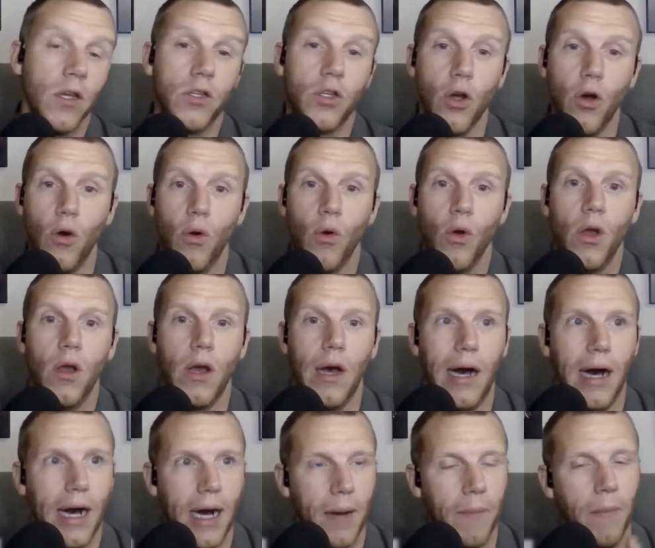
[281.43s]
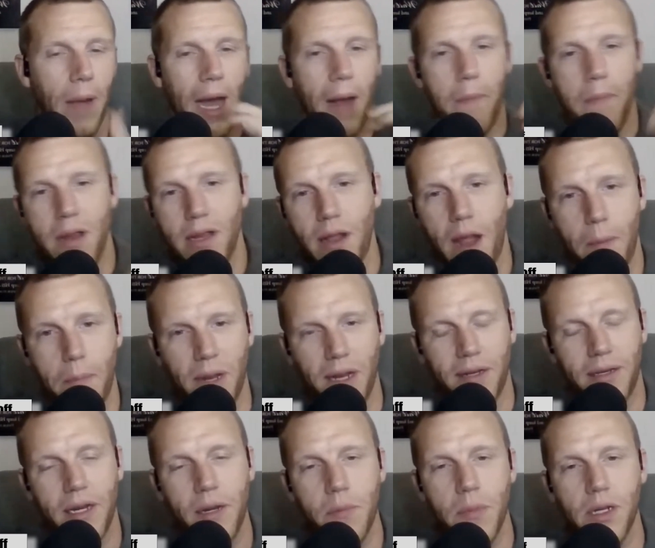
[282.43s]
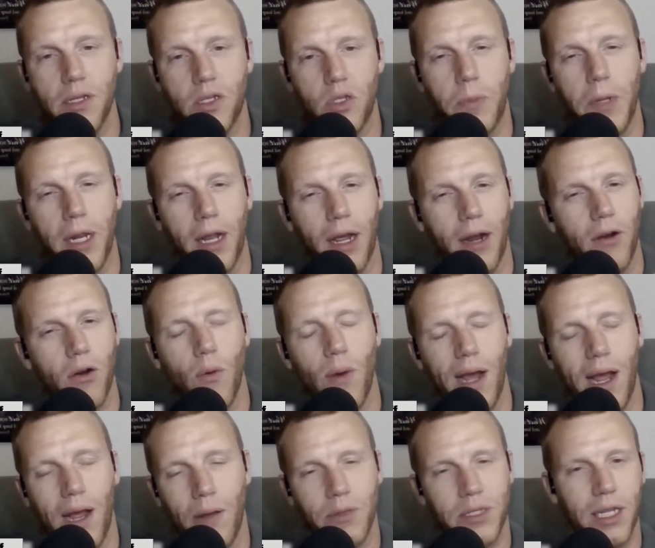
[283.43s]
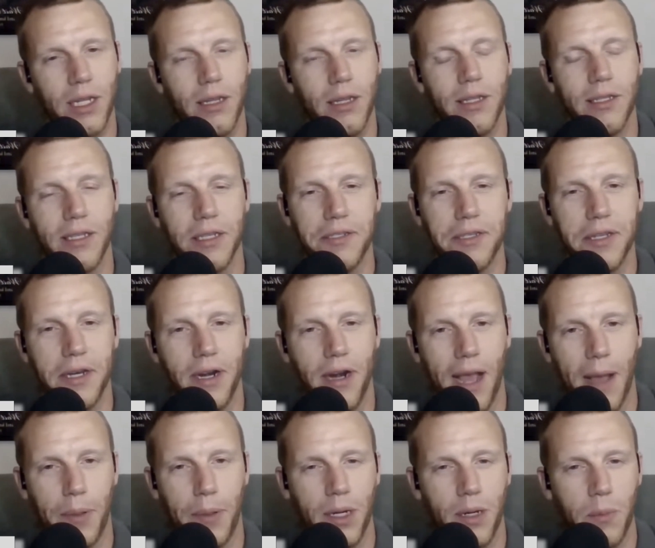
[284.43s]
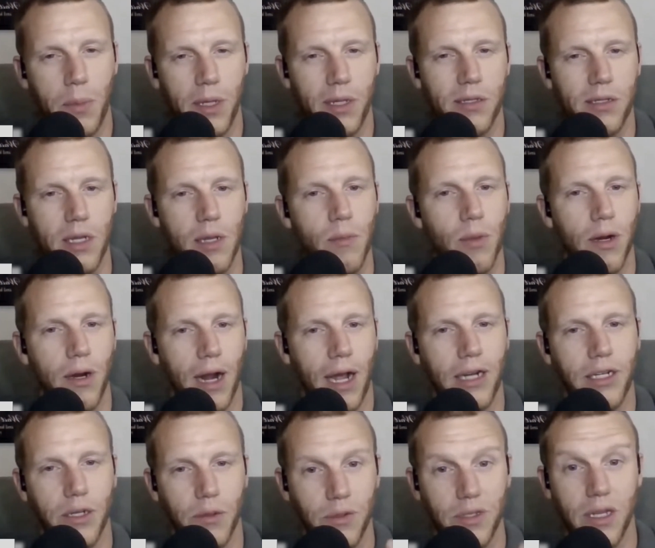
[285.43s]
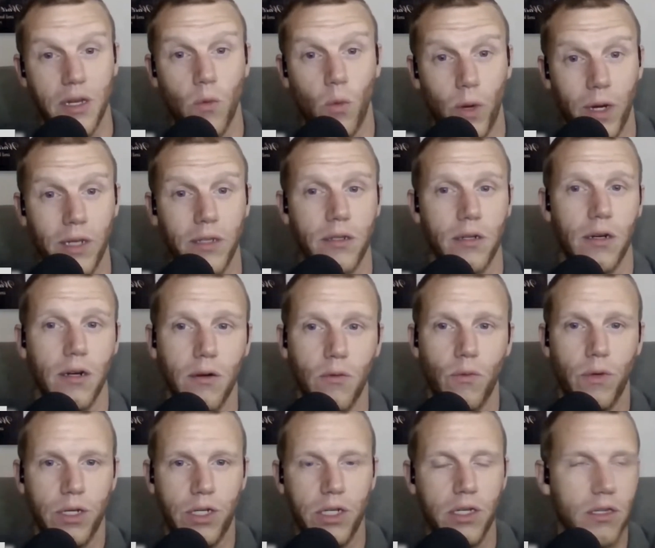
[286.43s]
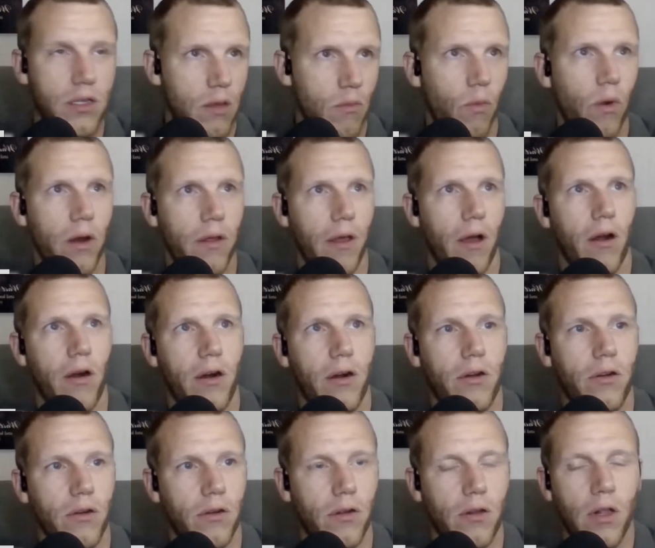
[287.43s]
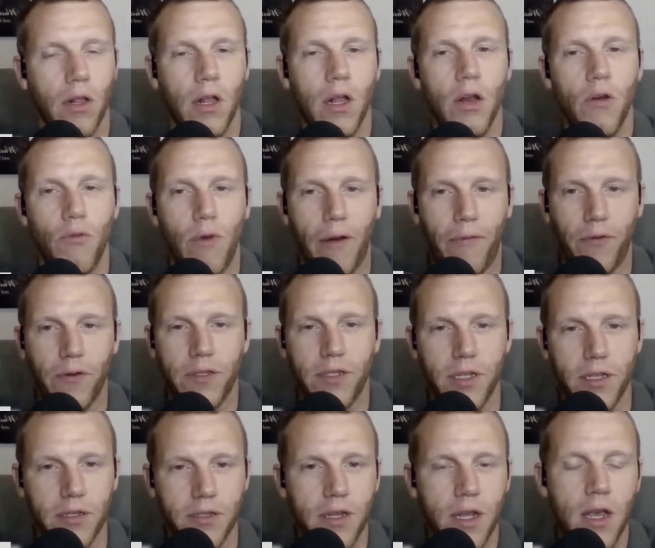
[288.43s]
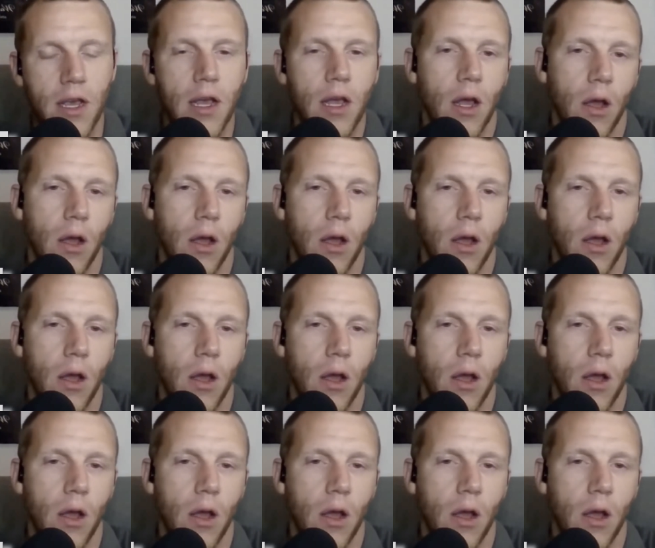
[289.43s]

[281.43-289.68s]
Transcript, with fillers: So um, I mi- I mi- did misspeak. I don't know why I was thinking this incident happened in BC, but it actually it was in Windsor, which is the, where the yes. article yep. references.